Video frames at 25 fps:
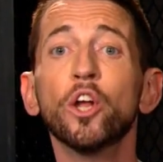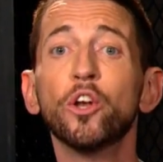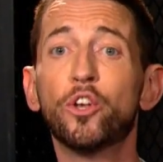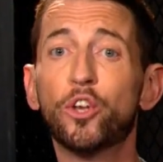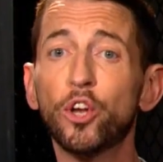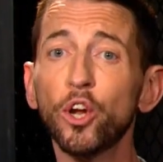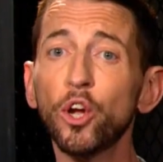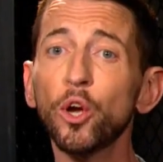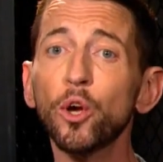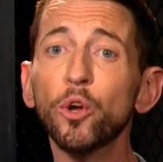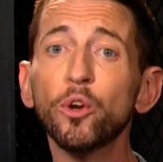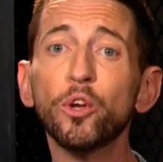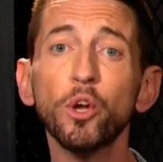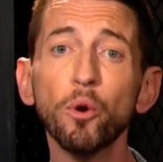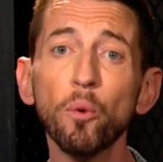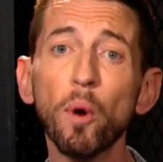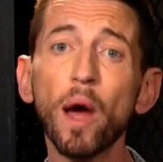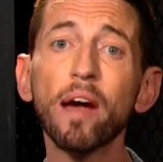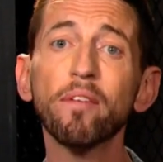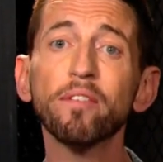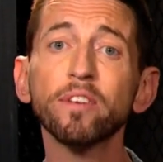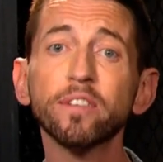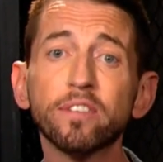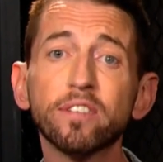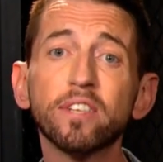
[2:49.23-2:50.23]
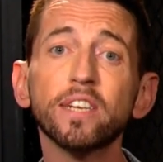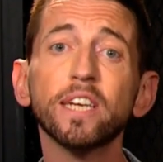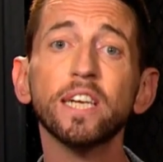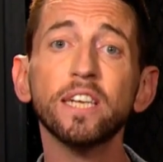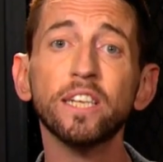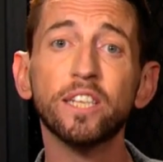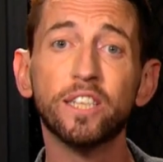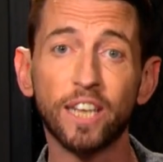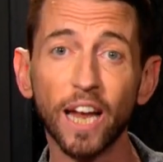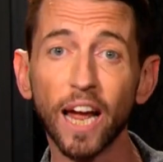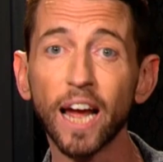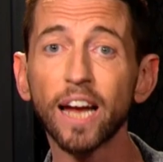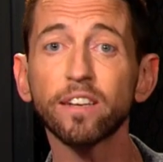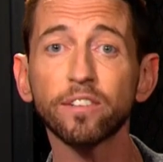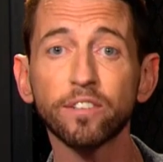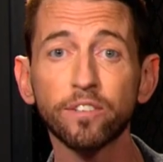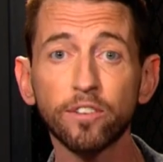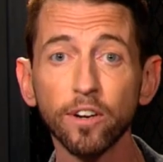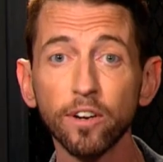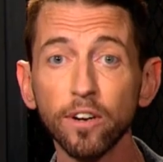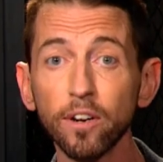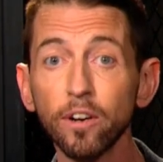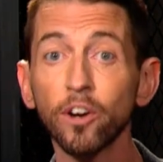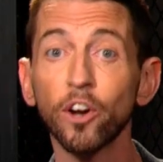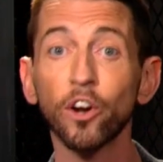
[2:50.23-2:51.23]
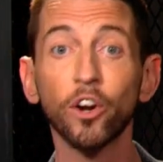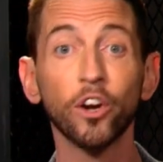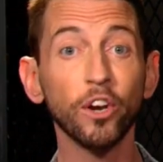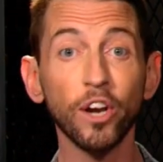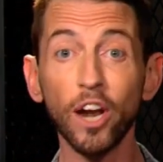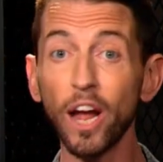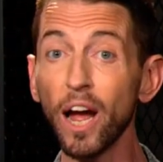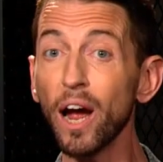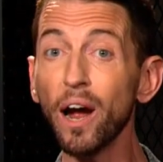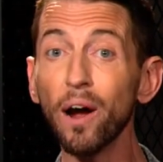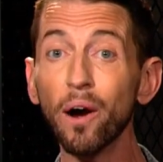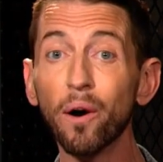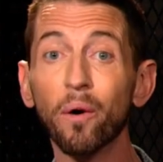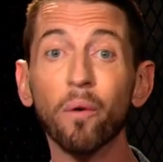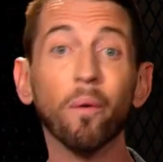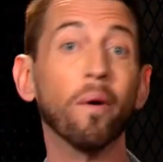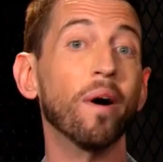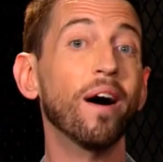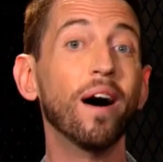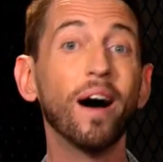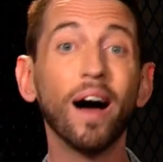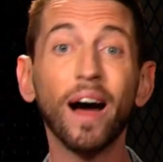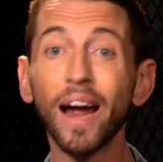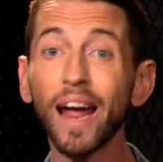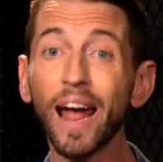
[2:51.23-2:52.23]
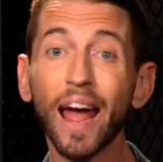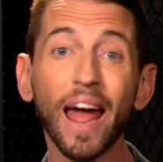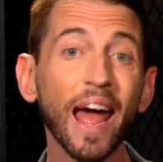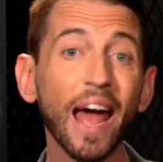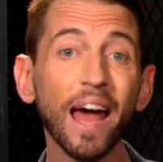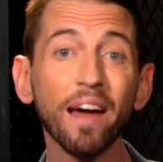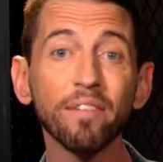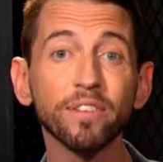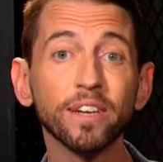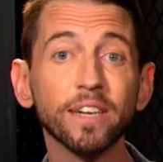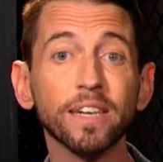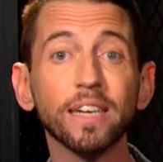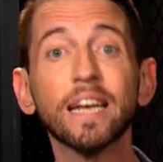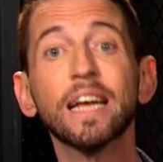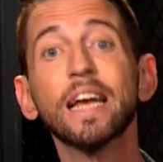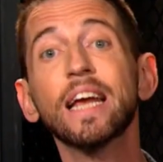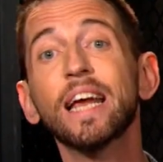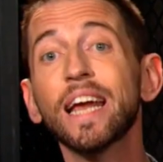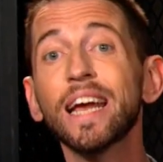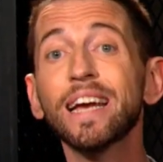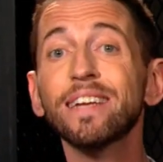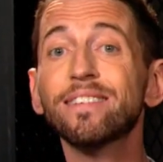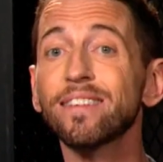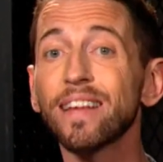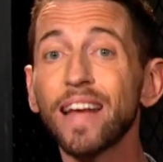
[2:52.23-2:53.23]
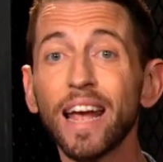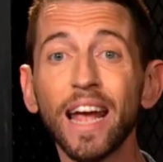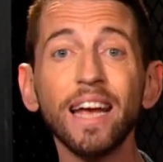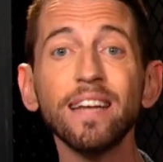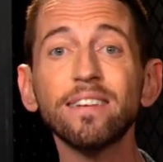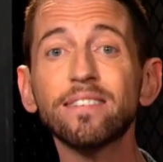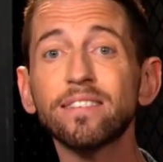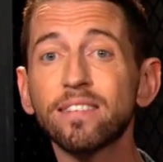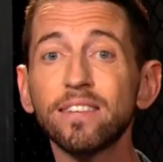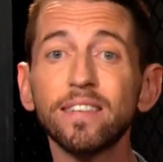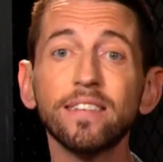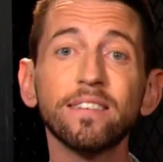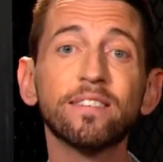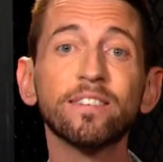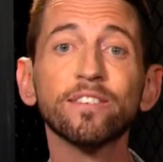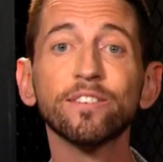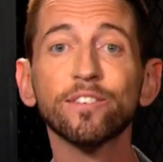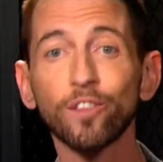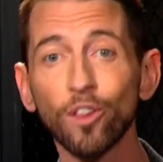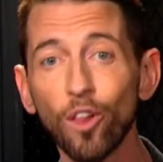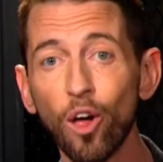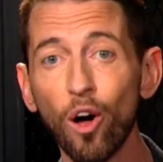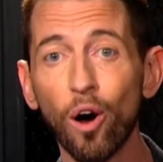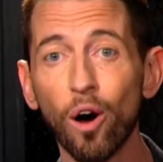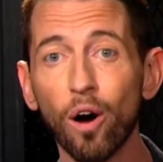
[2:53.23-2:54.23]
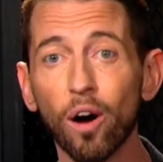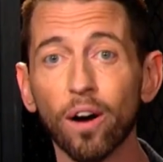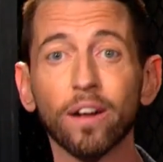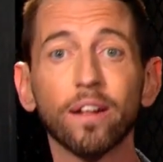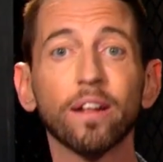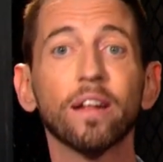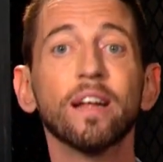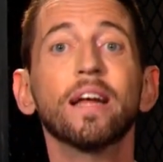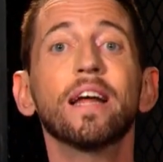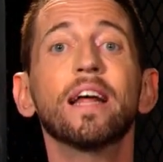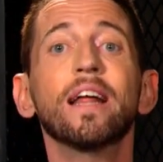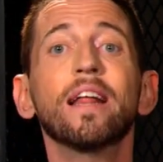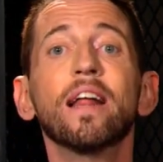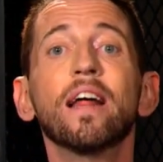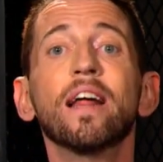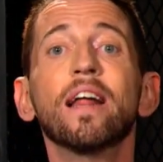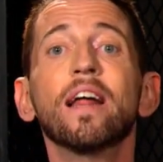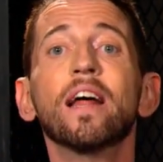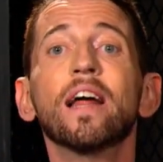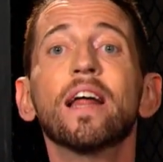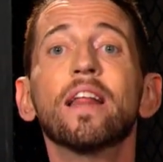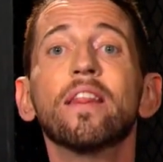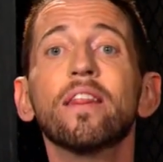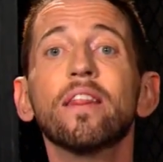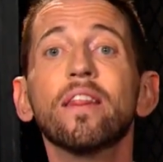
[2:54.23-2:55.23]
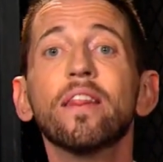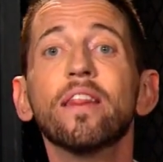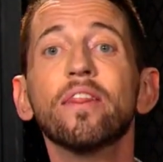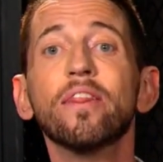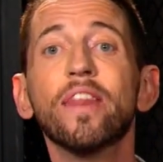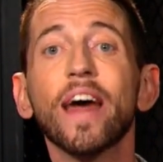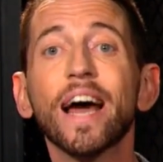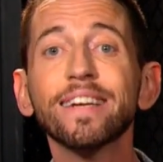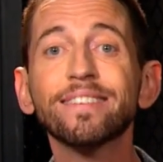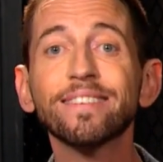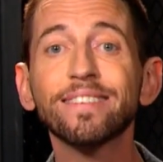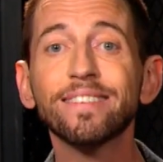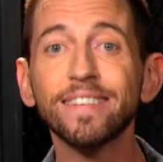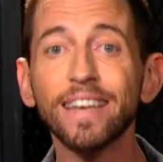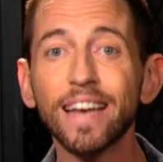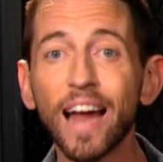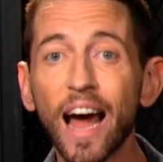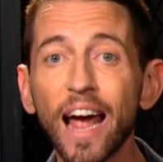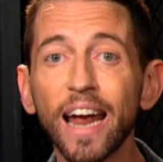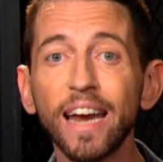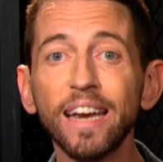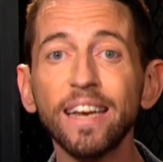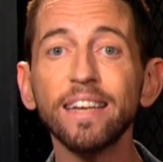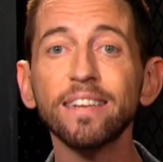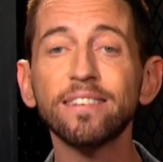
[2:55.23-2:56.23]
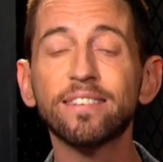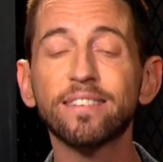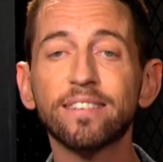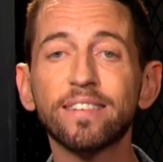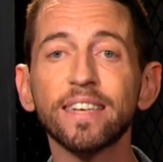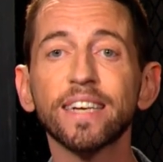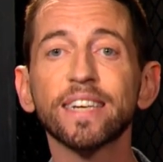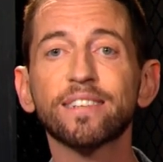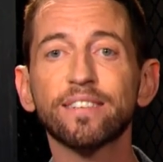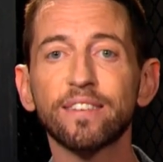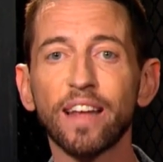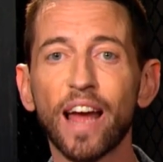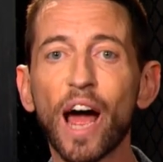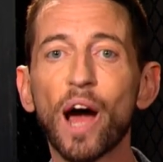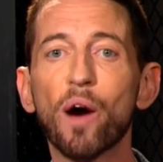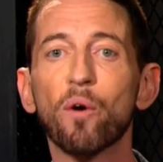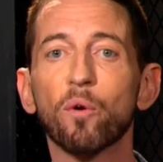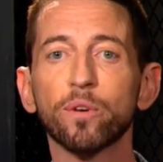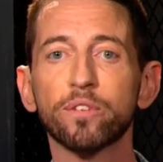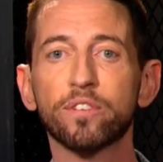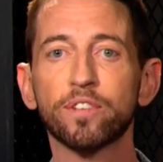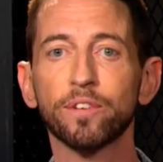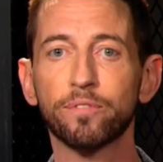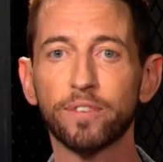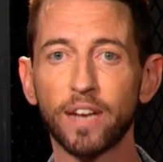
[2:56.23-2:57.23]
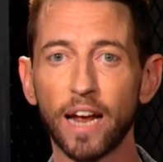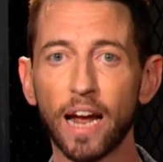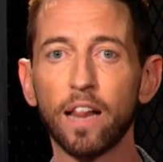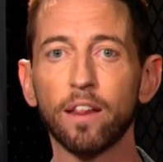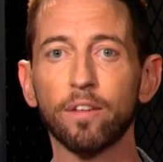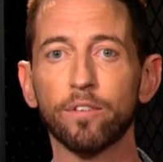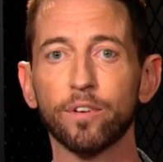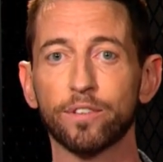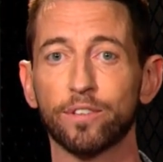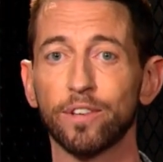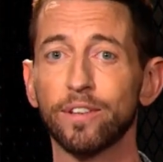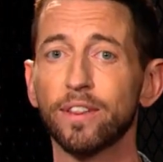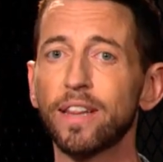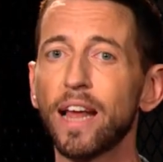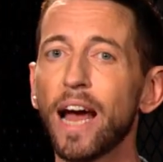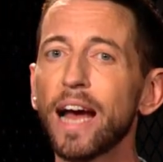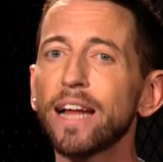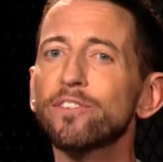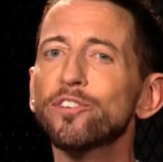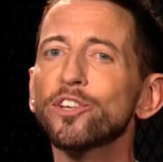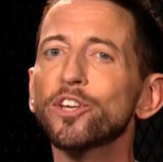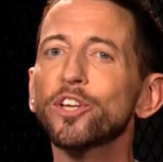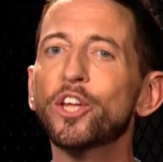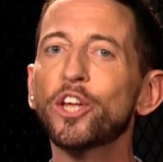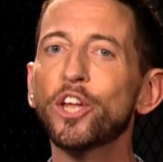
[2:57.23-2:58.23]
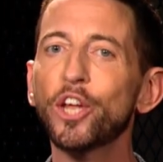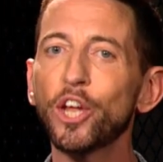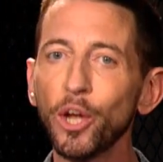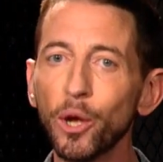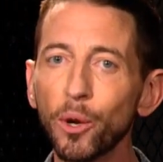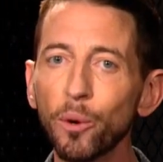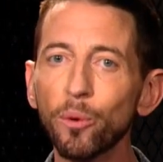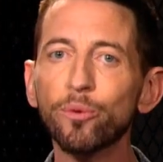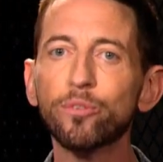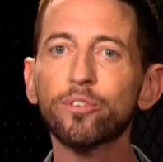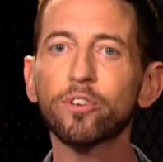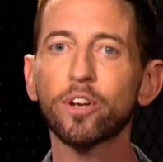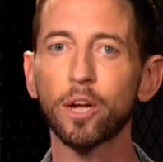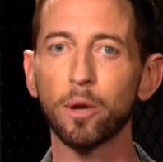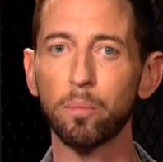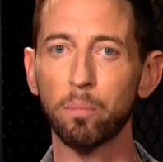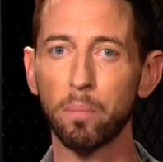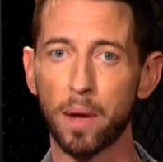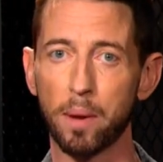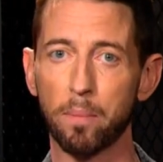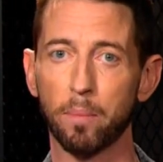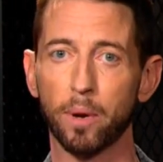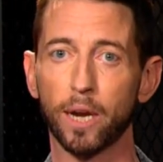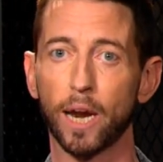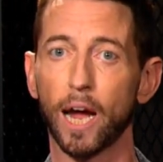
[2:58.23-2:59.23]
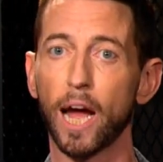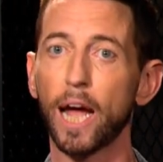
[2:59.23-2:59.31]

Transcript: Dude, you haven't seen Dexter? No, I haven't. It's 8 seasons long. That's 96 hours of television. That's a huge commitment.